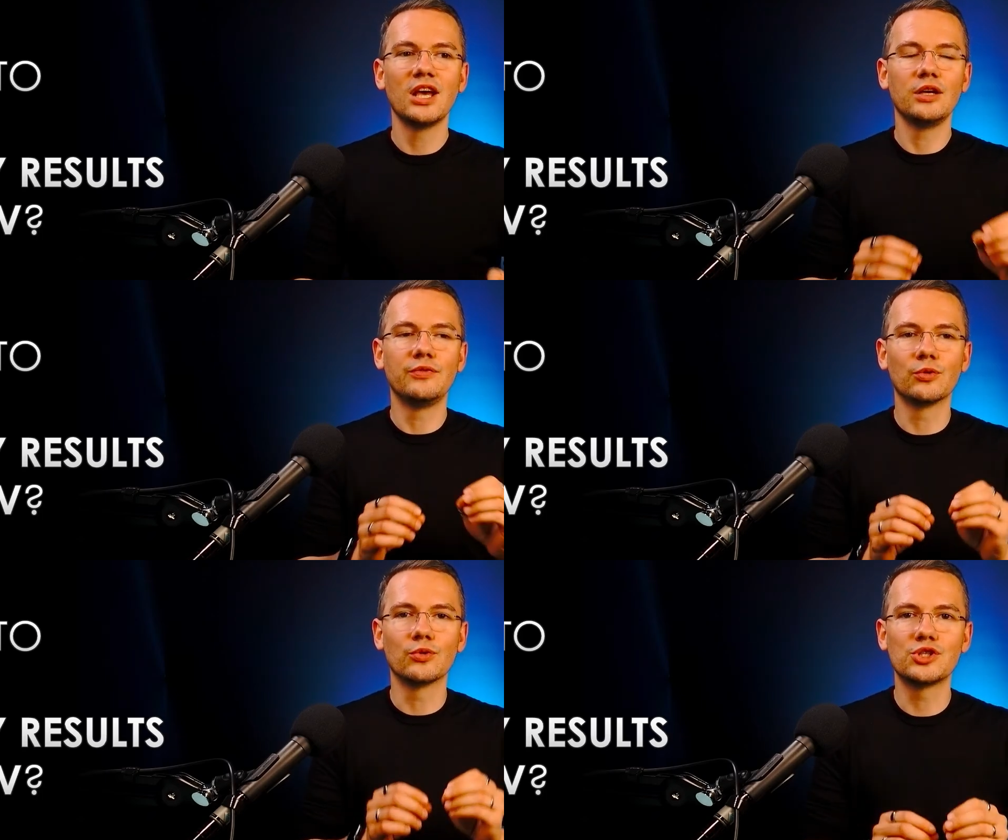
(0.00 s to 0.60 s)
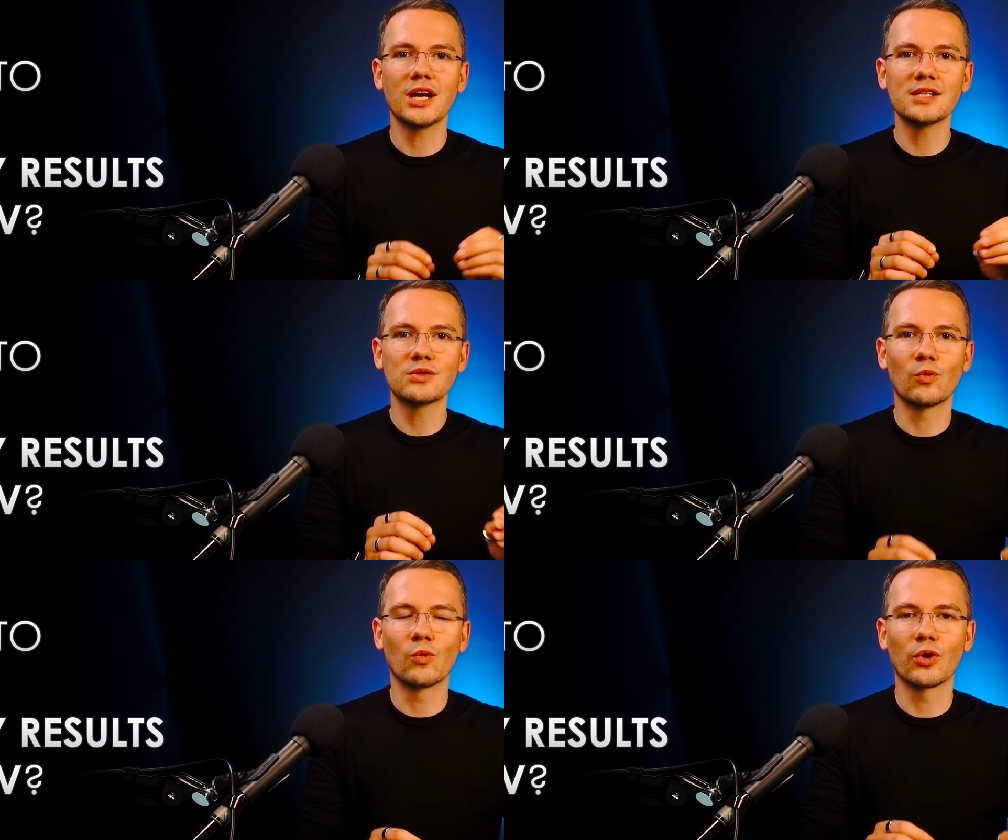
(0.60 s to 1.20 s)
if you're just
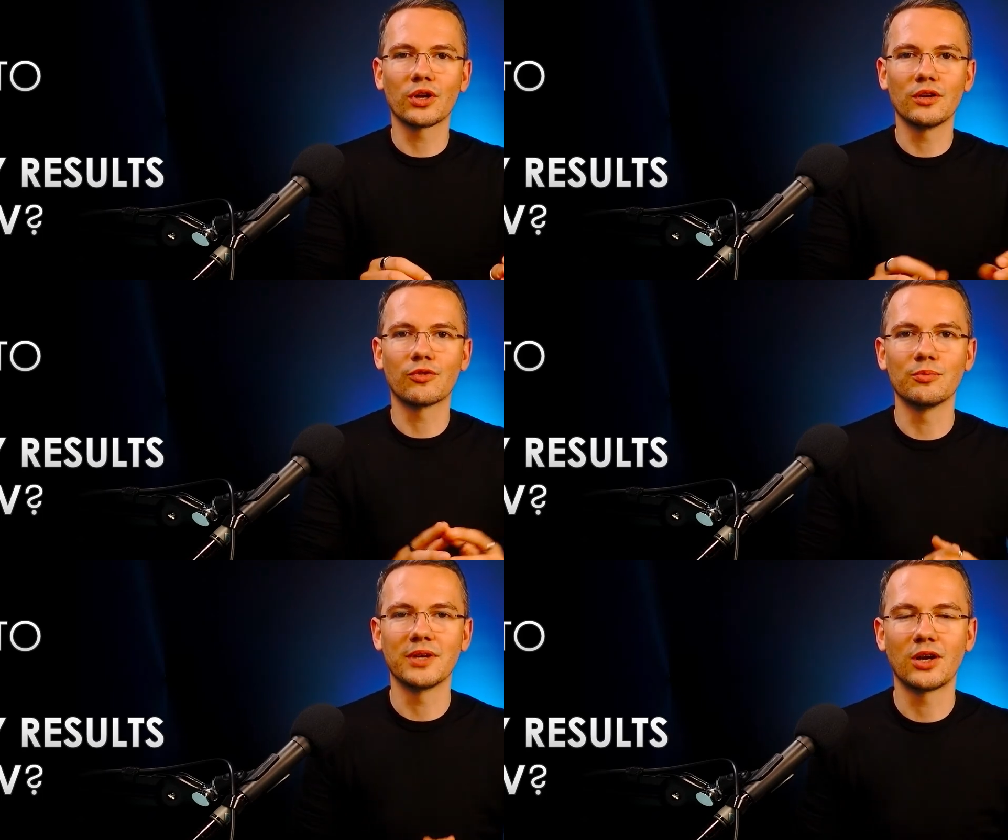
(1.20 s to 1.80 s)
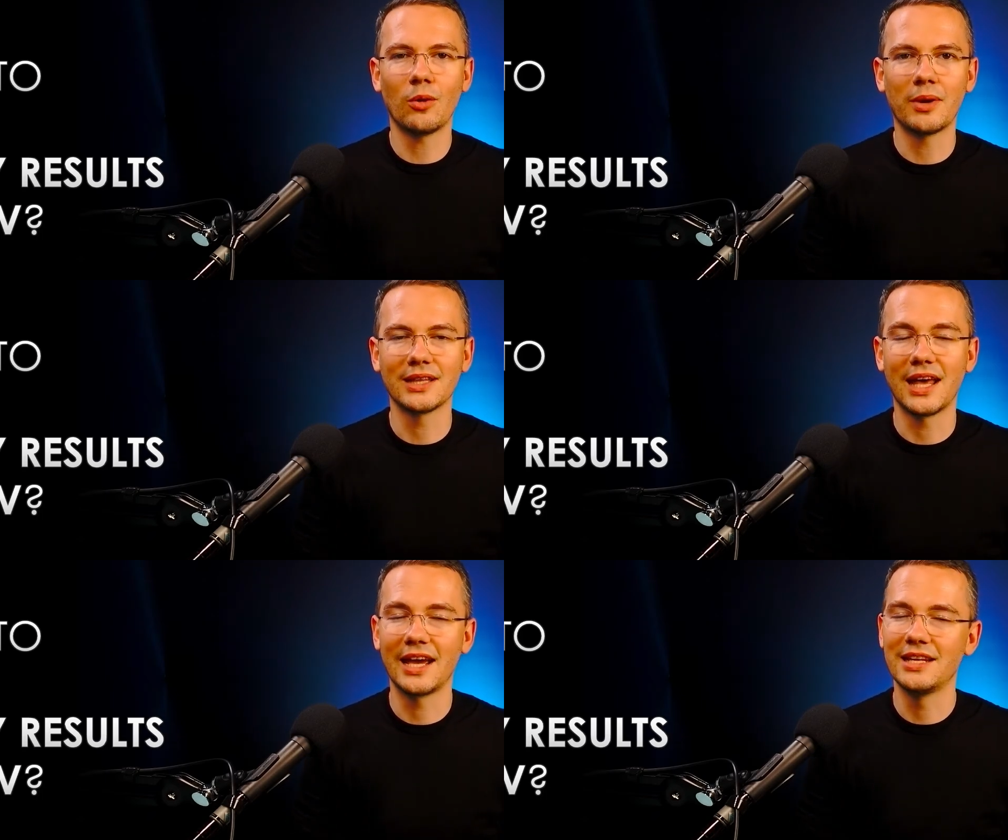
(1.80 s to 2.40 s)
working from the
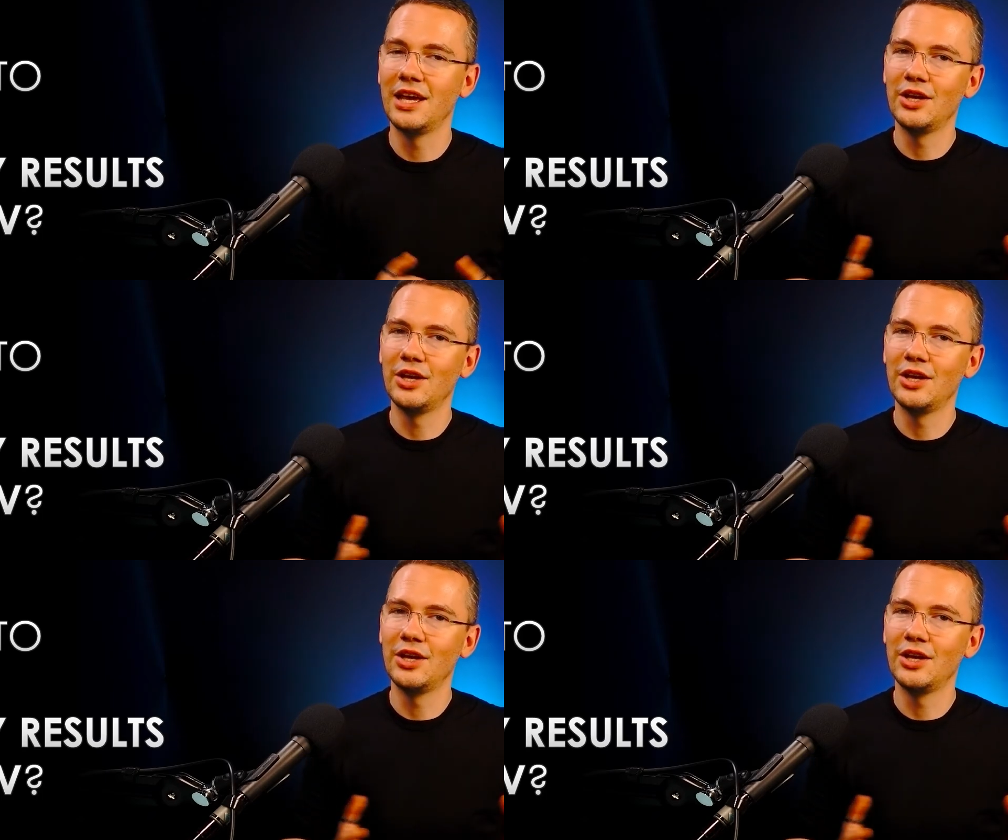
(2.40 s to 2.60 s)
command line?